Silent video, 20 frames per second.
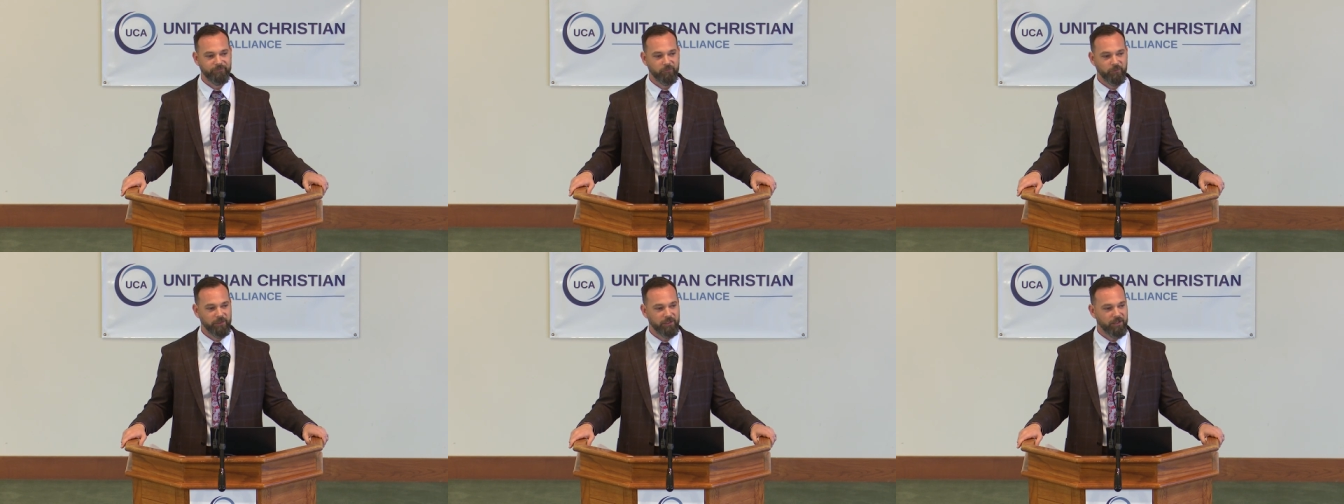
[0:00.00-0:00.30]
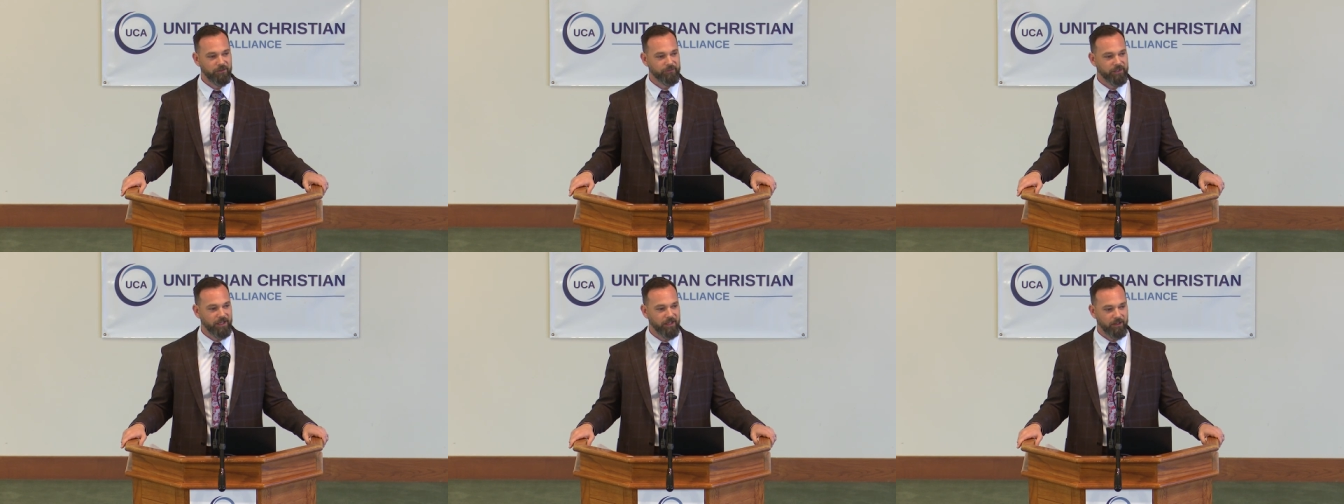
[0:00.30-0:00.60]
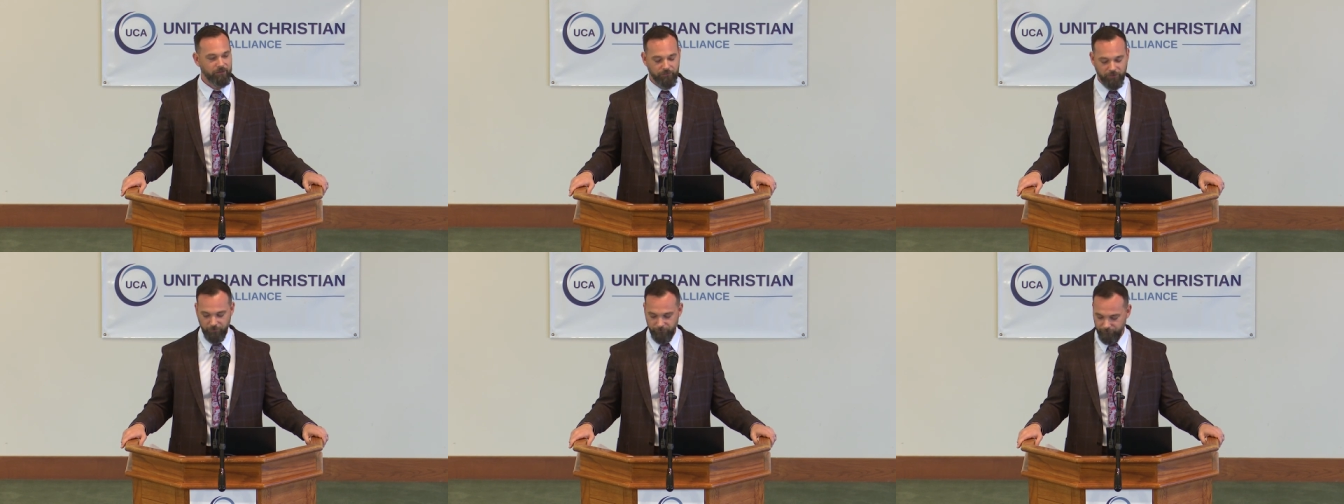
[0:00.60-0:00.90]
We'd love to
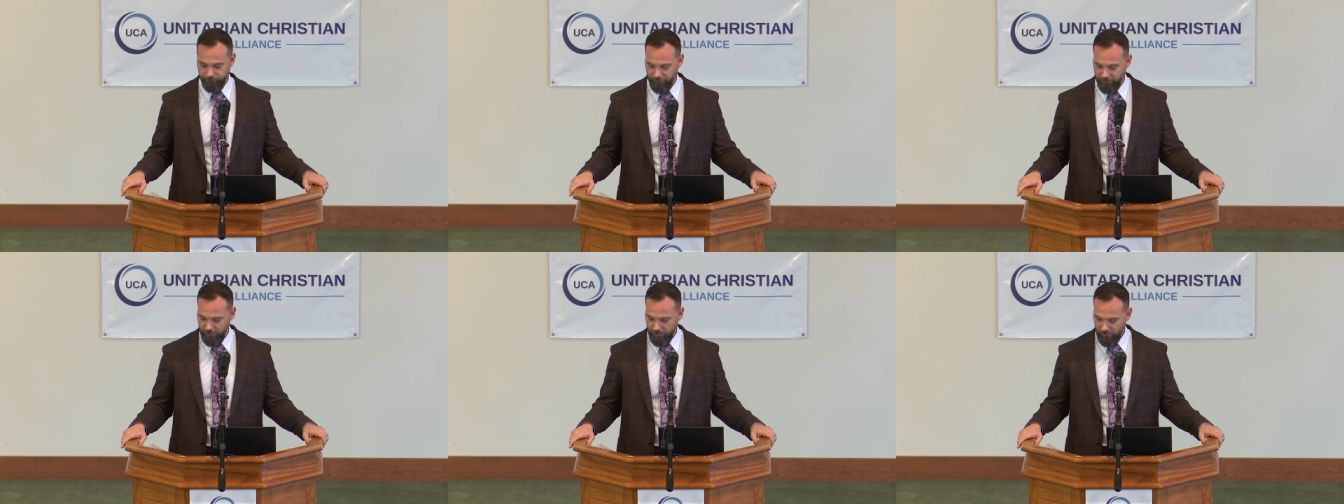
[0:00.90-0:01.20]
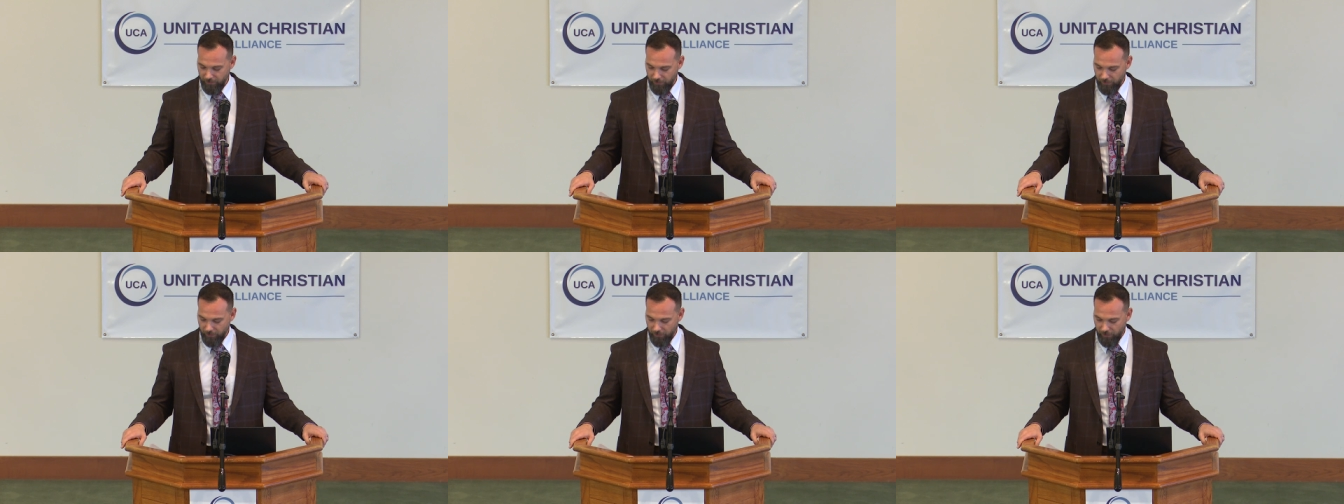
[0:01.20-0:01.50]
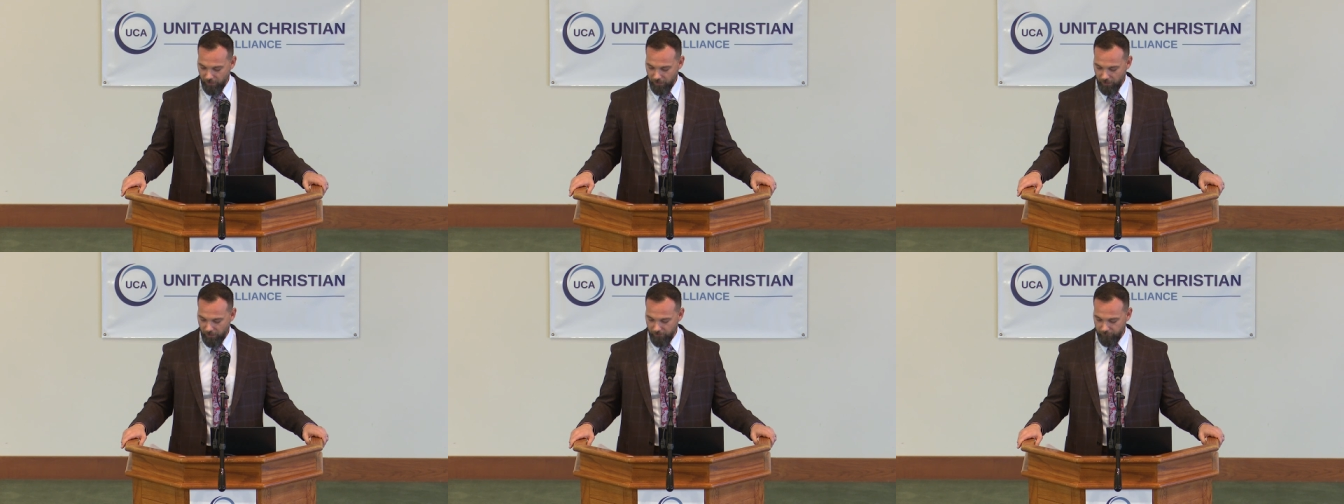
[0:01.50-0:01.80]
have you.
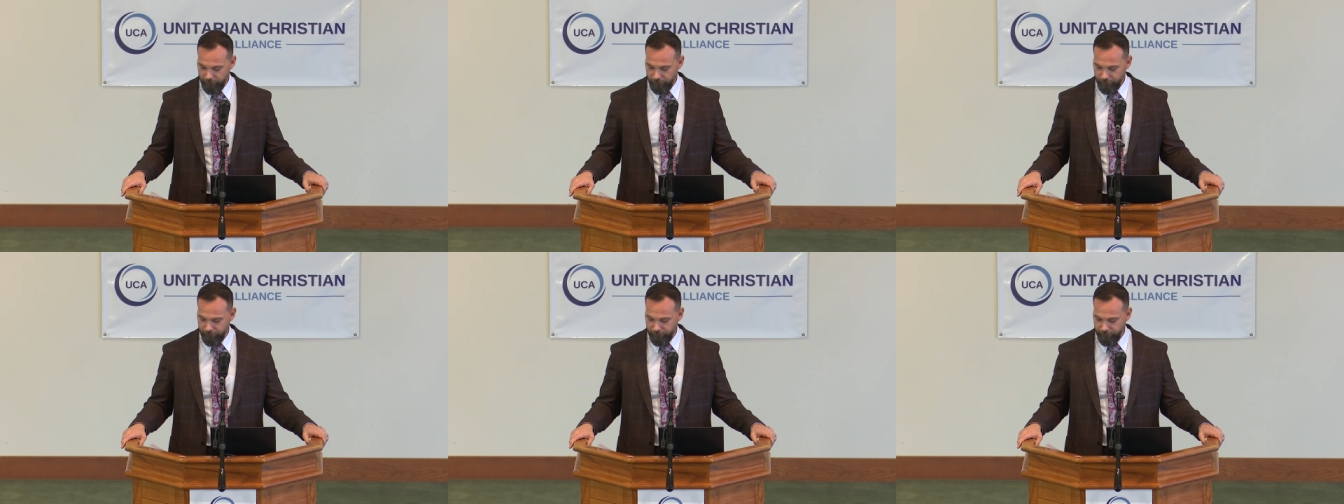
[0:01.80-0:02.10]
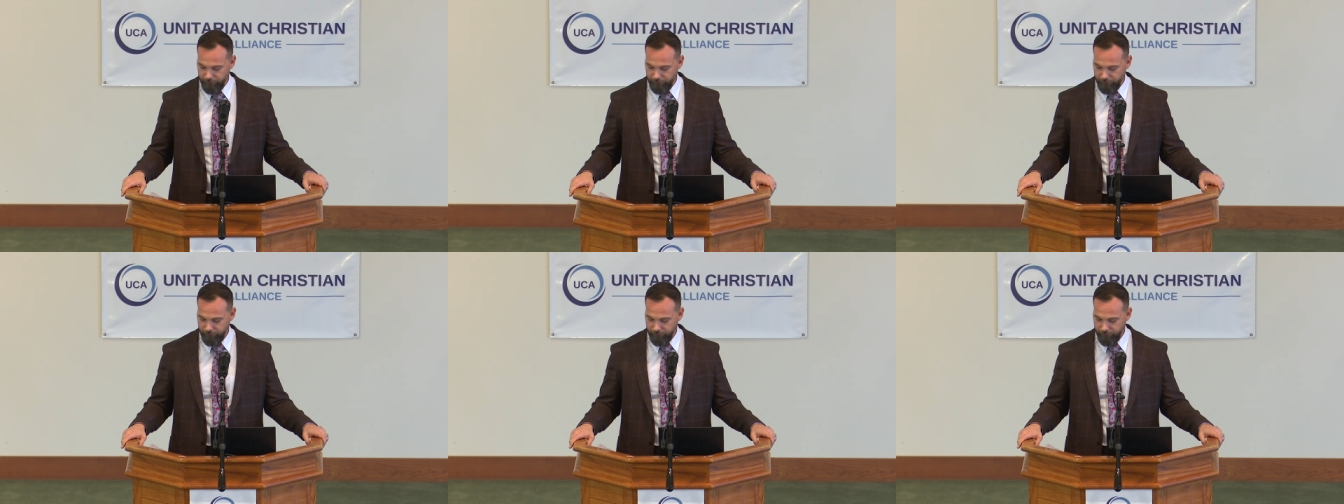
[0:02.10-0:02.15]
Um,